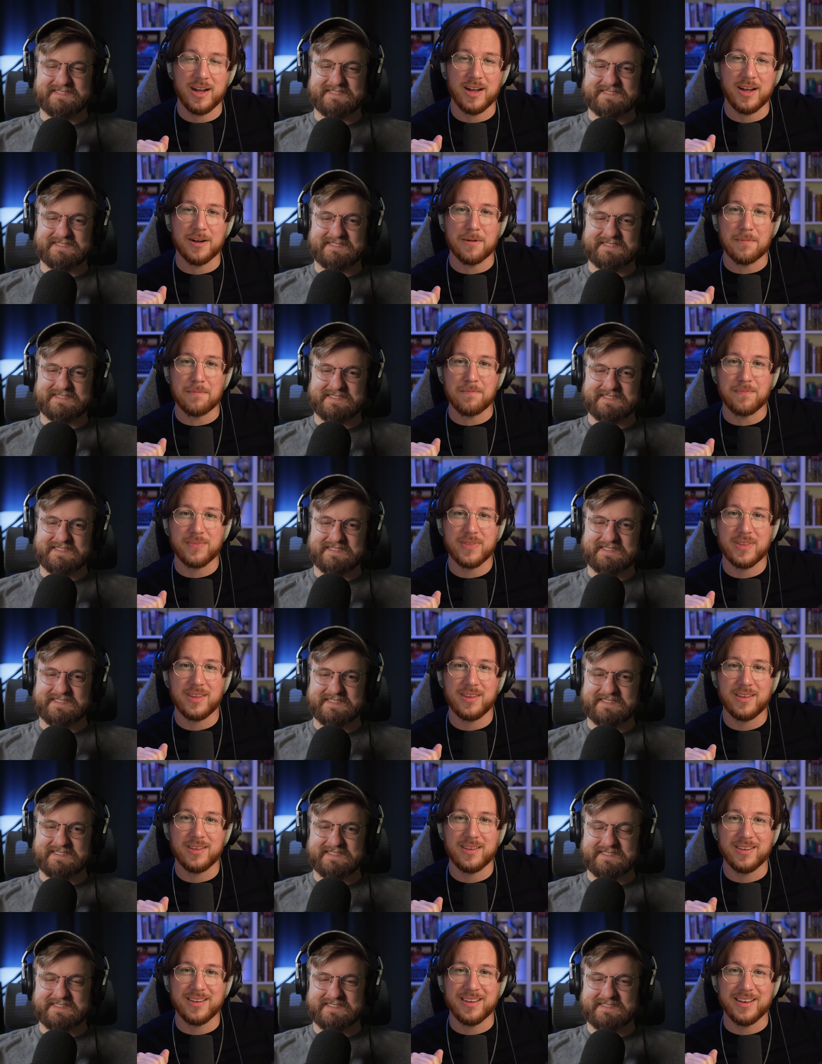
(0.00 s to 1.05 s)
Speaker 1: um,
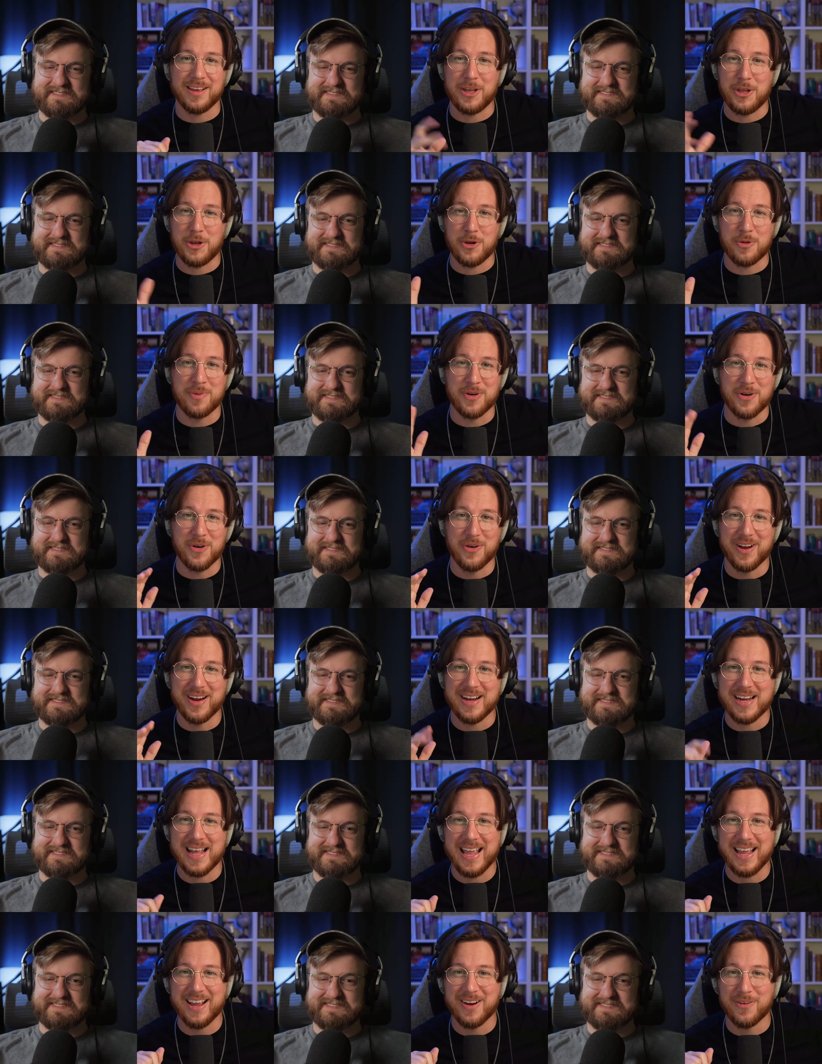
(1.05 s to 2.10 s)

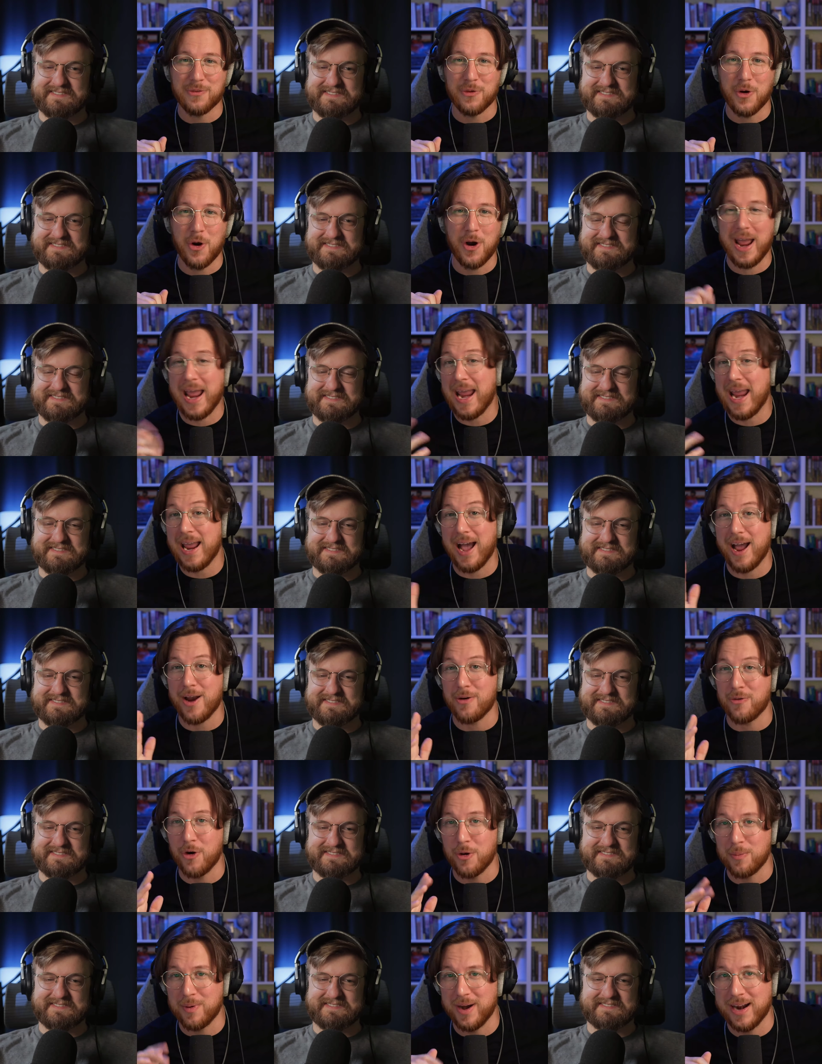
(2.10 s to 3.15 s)
humanoid ro- AI
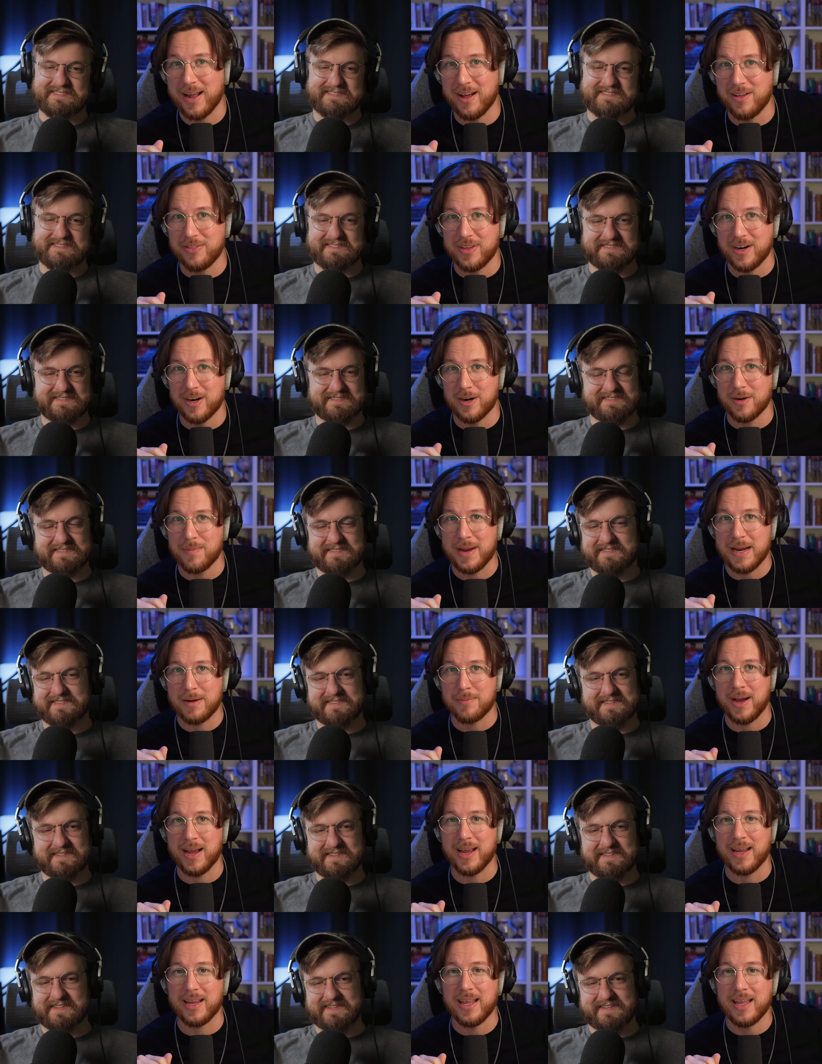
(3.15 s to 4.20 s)
robot out there made
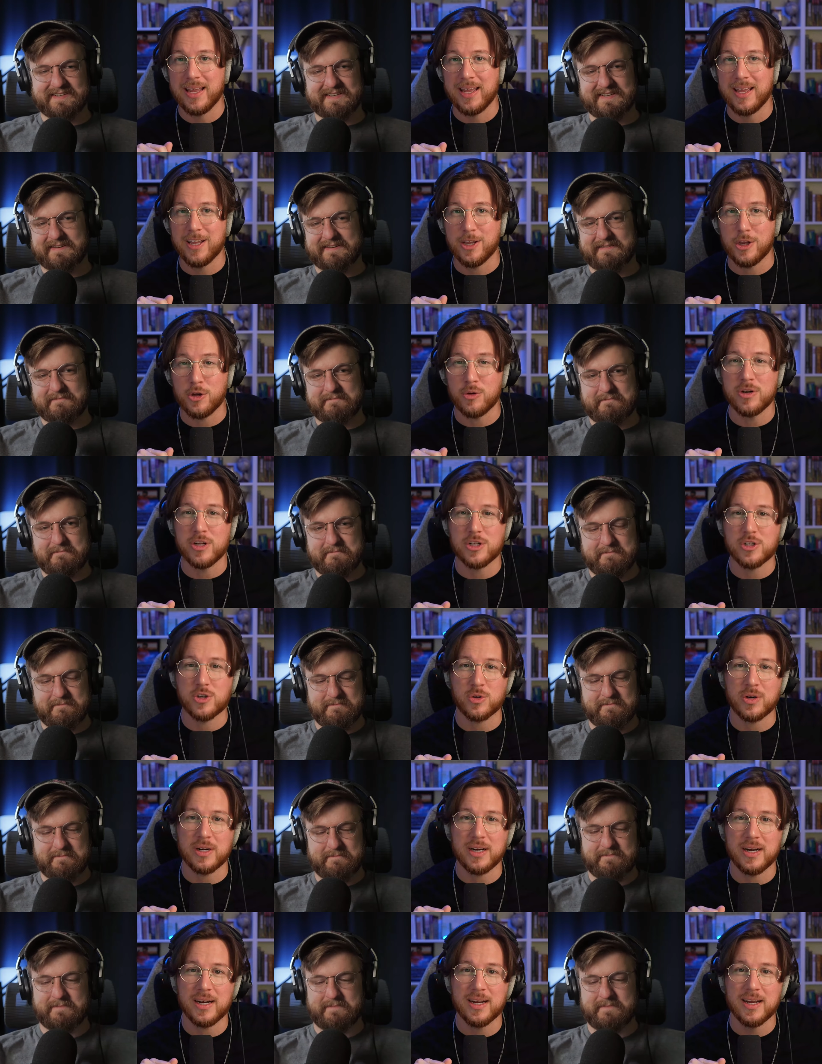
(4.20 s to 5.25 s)
by
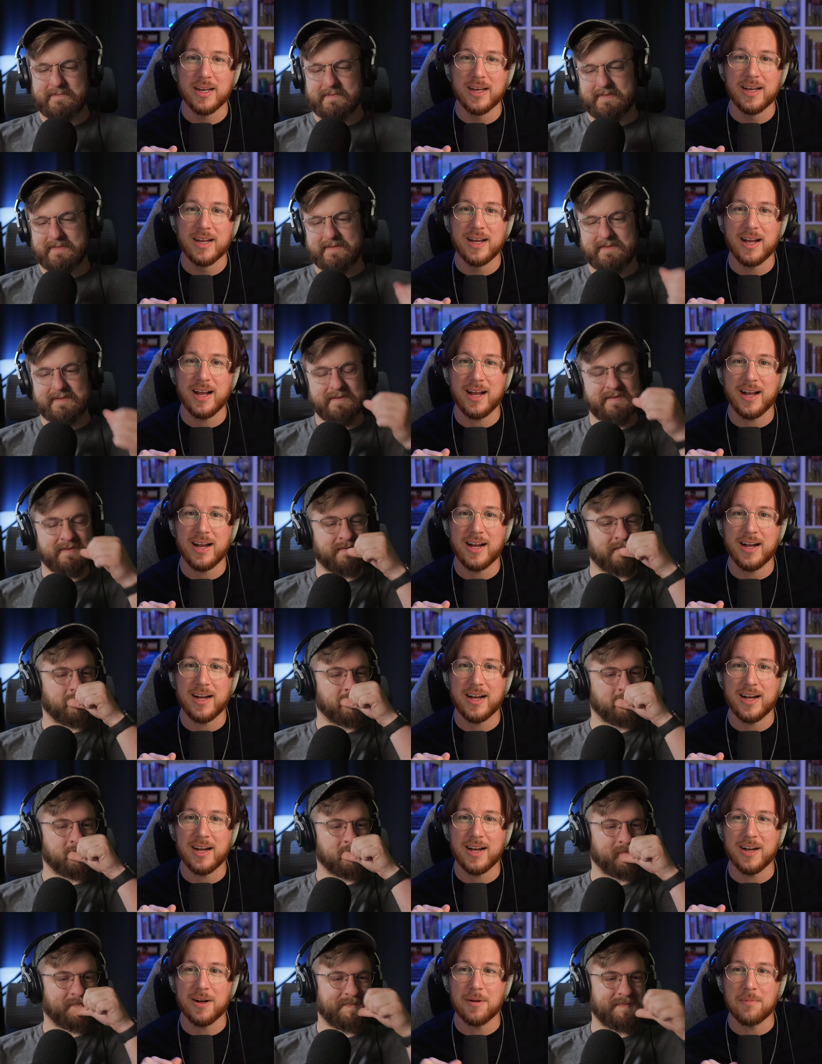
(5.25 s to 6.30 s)
Unitree. Mm-hmm. Um,
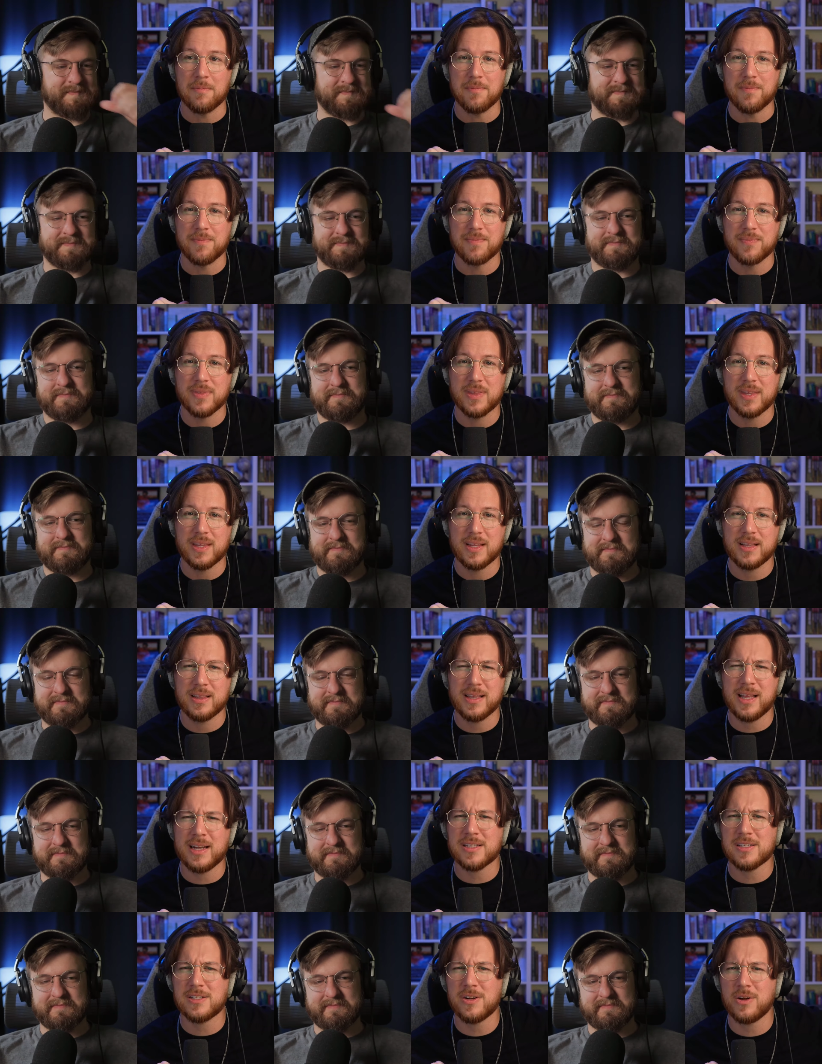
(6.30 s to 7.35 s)
mm-hmm.
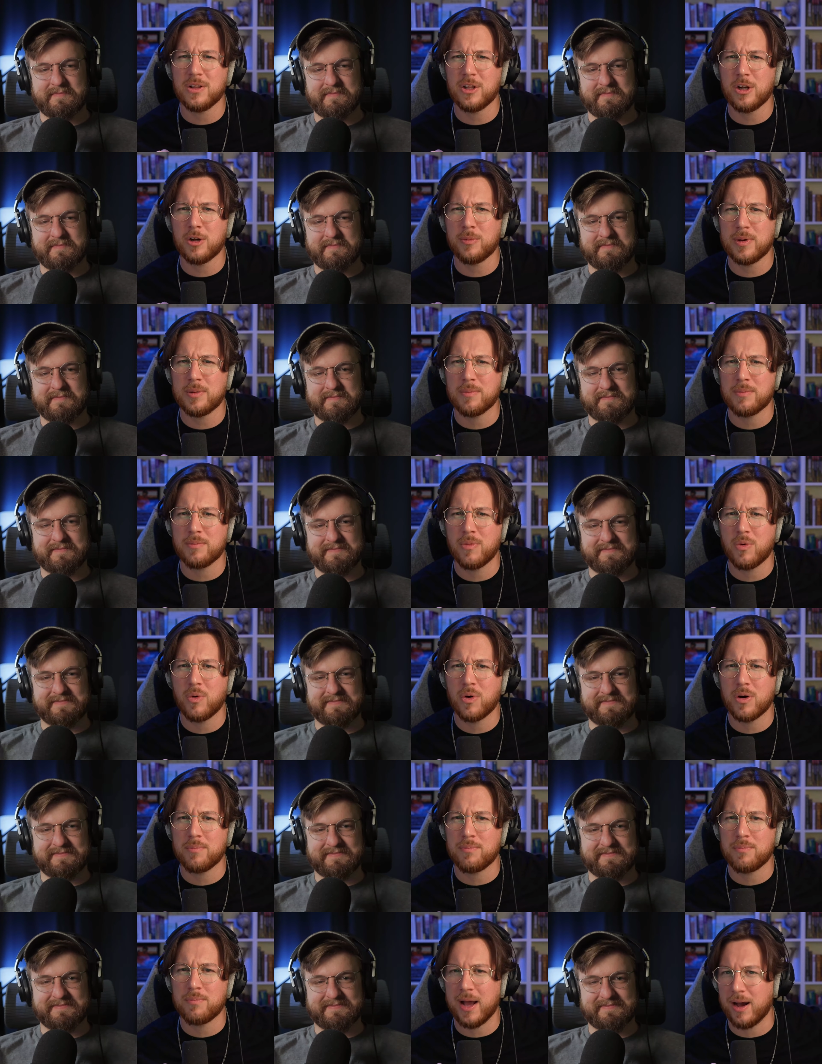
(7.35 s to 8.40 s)
Let us know a little bit more
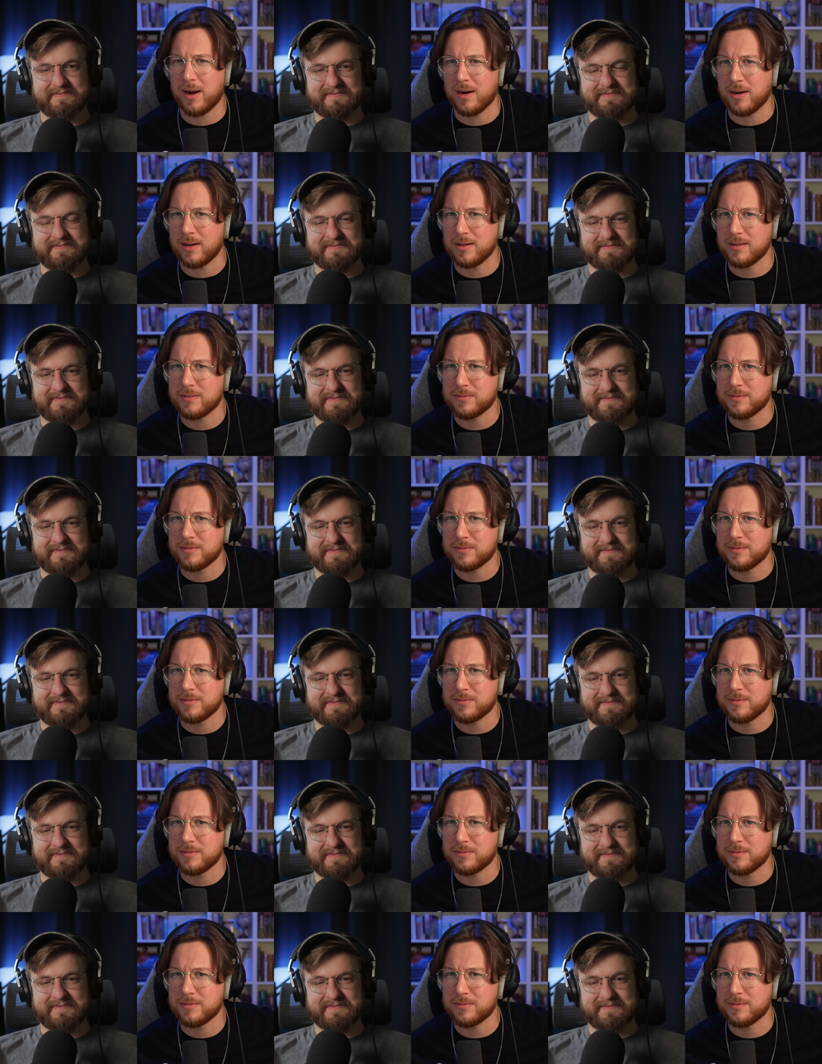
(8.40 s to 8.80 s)
about it.